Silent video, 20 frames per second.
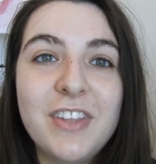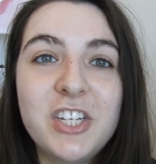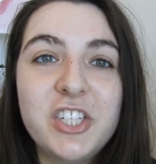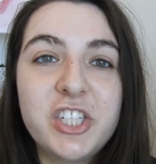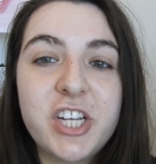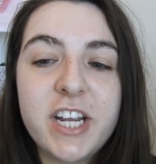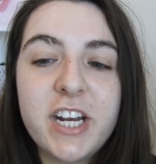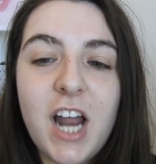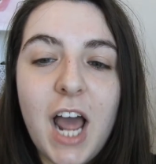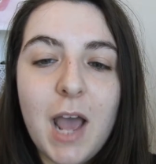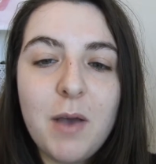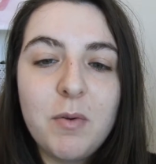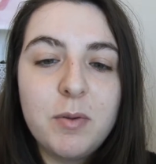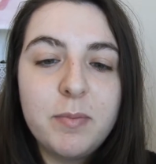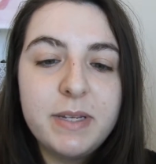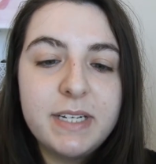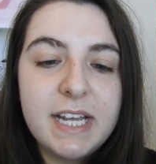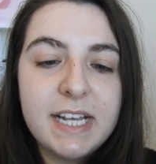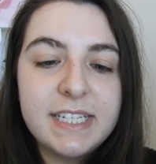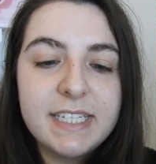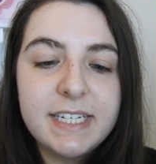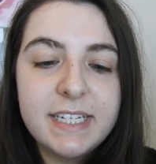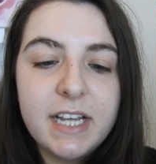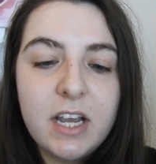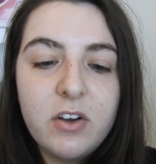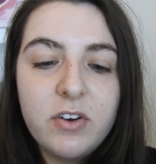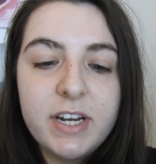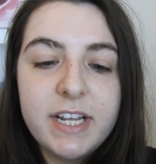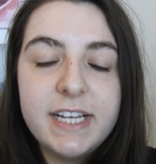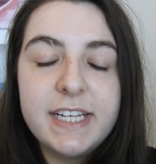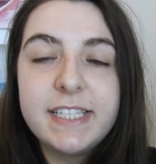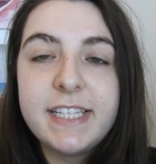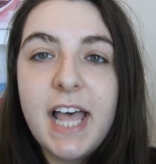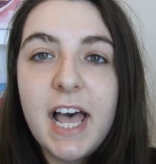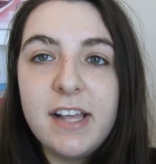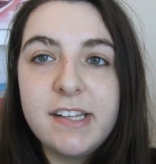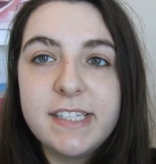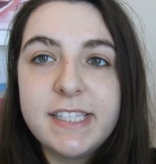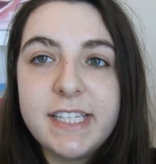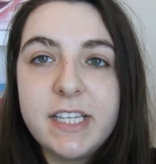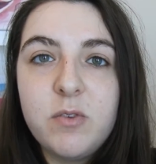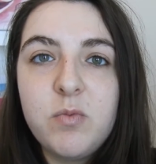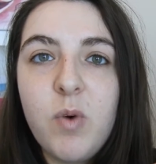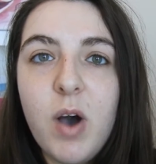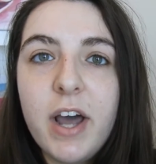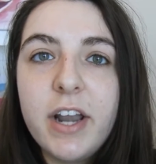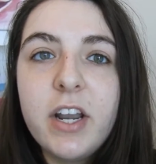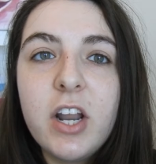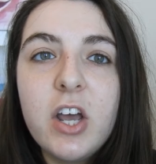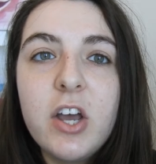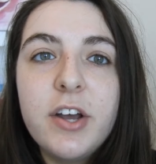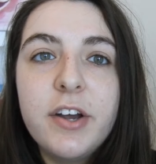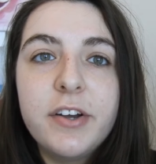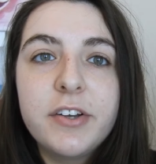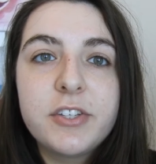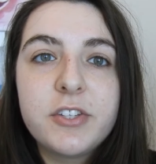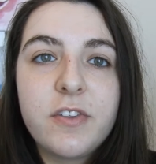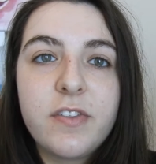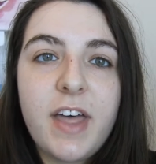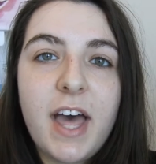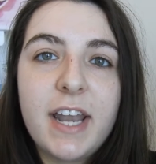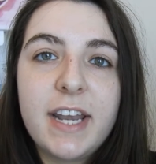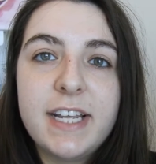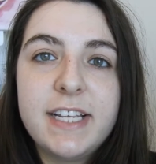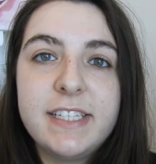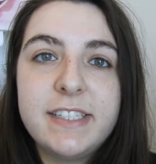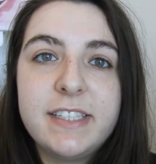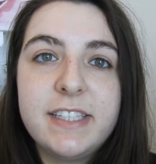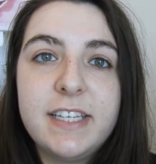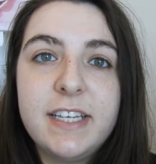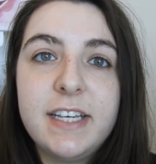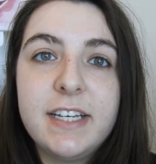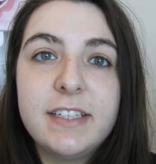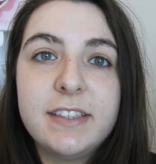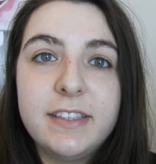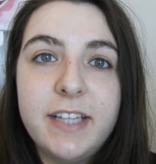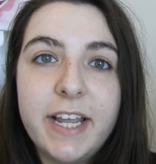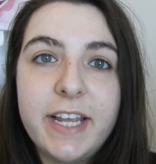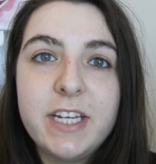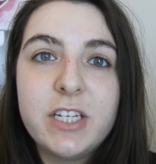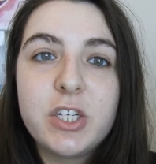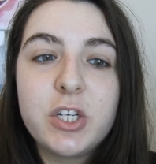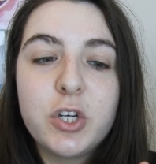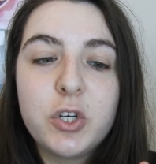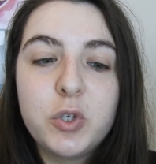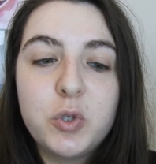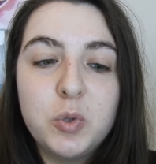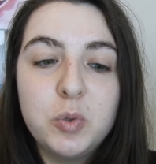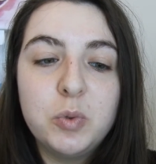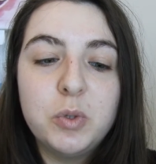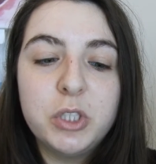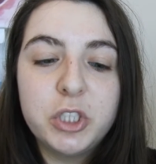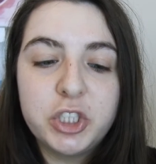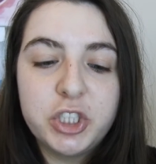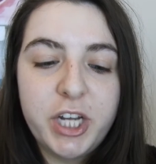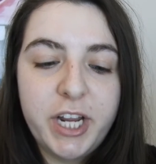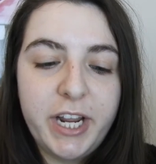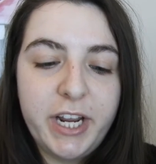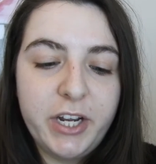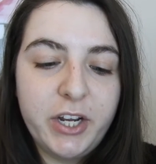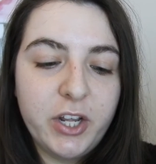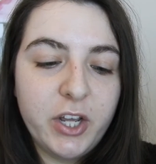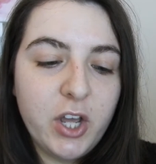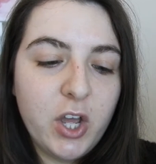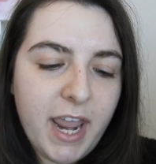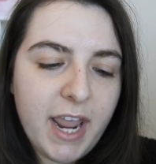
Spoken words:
The shade I will be testing out is LC1, so that is the light cool shade.